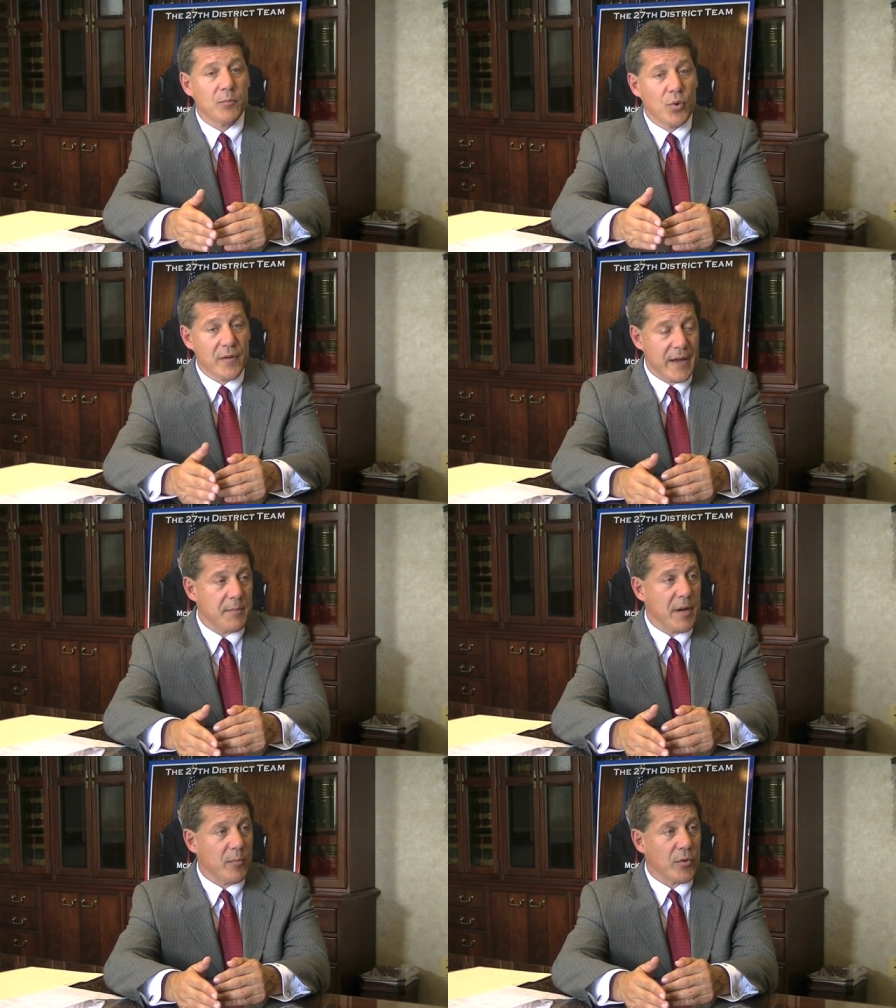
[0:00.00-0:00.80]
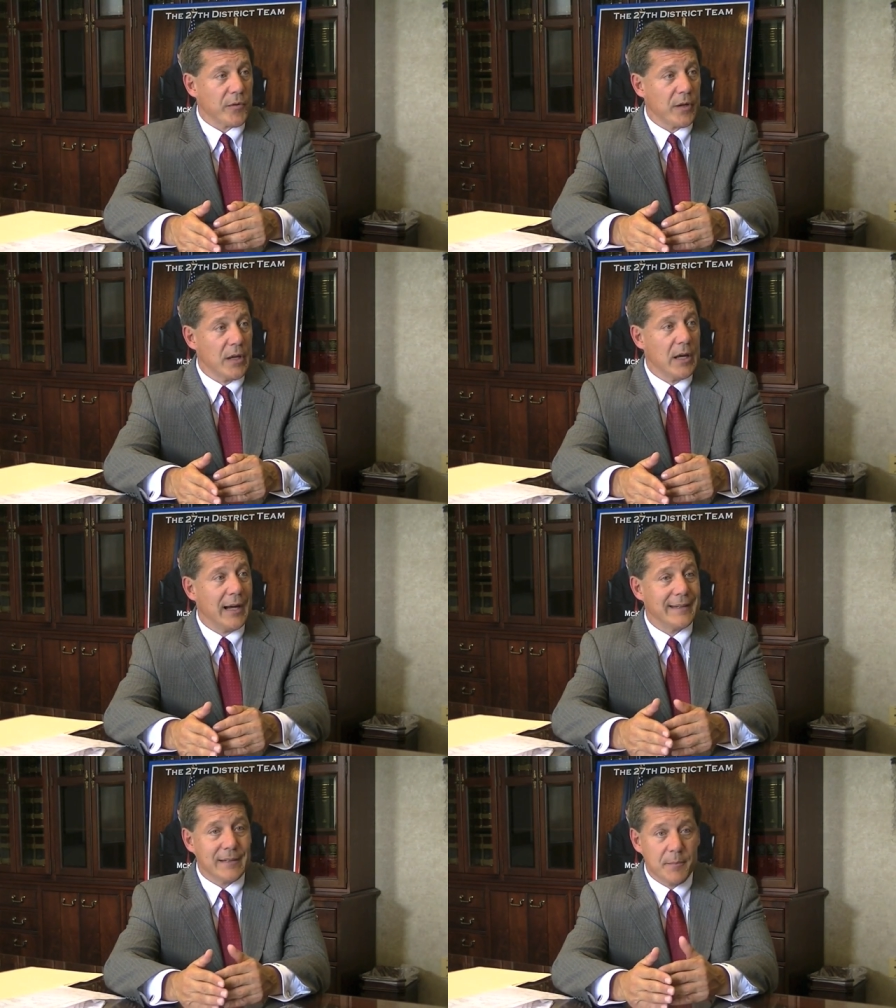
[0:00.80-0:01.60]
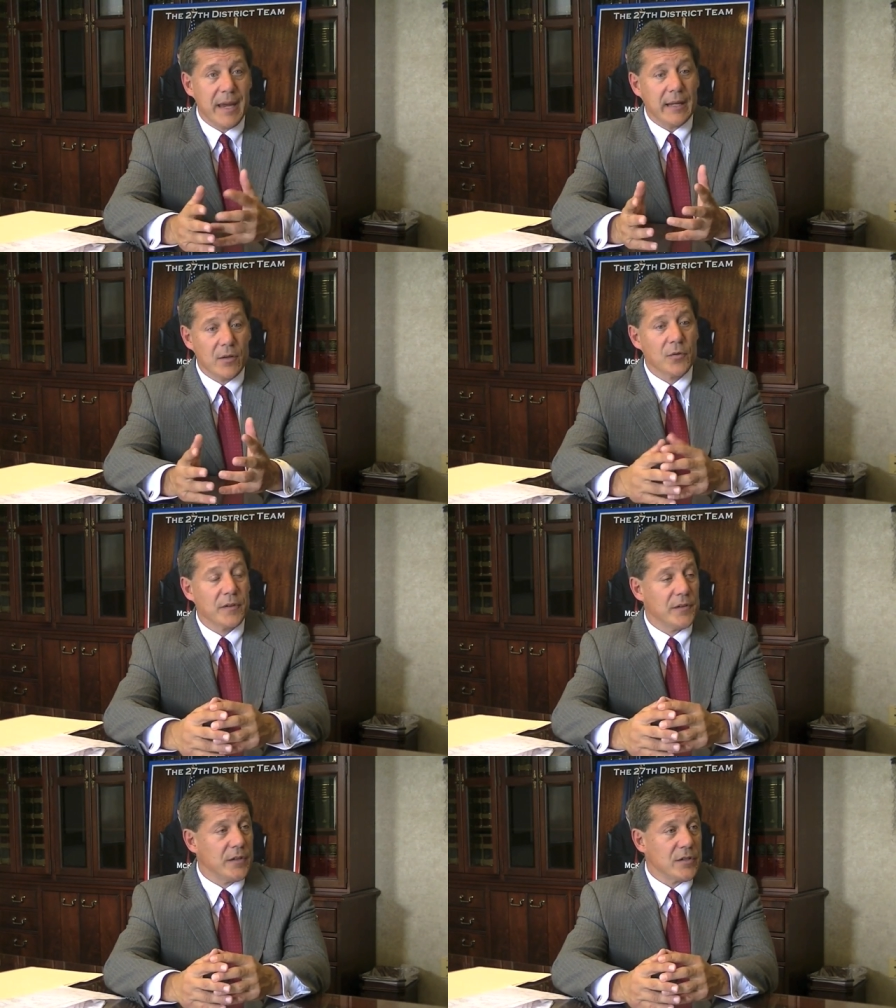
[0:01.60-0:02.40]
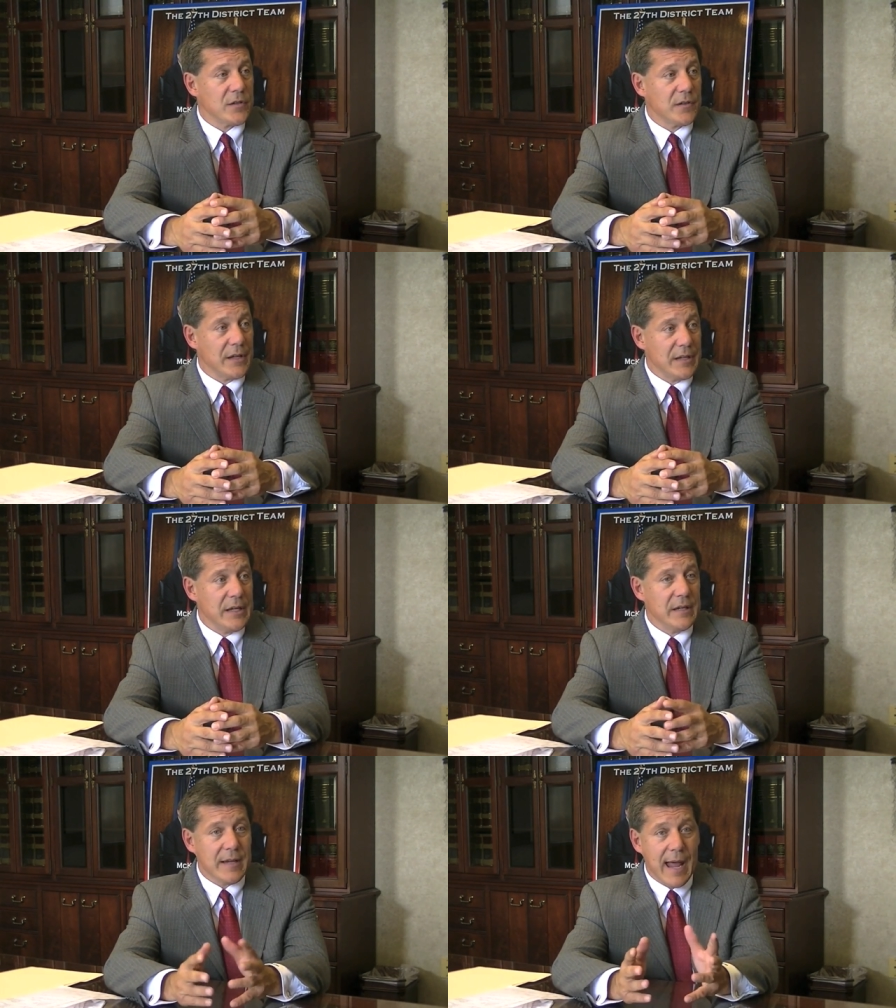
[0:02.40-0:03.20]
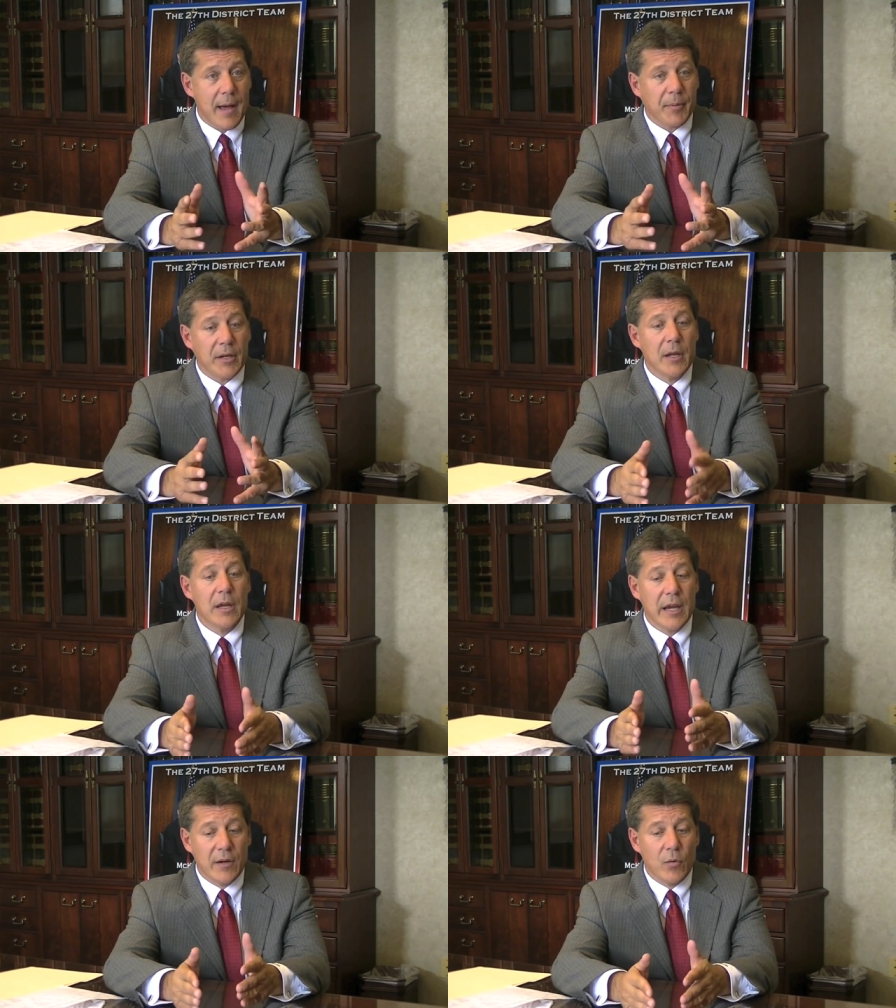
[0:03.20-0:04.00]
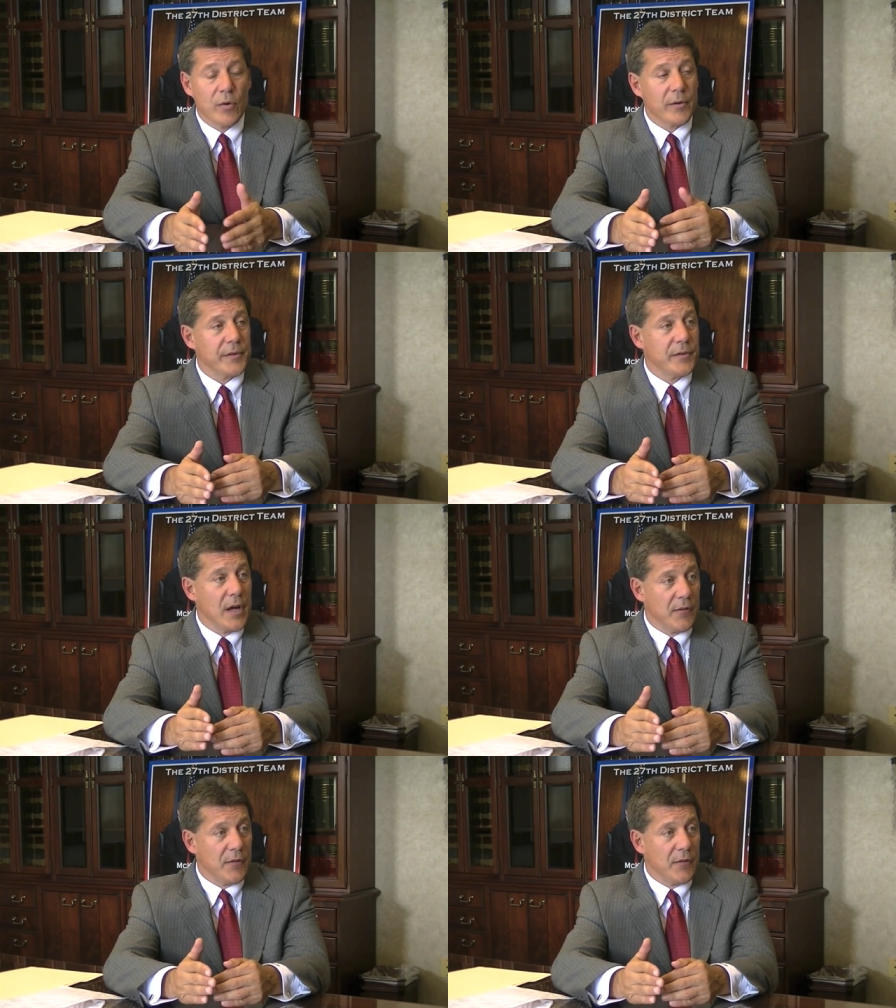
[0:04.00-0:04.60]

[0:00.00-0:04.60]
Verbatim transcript: and Board of Ed members, uh, to make those decisions that need to happen in order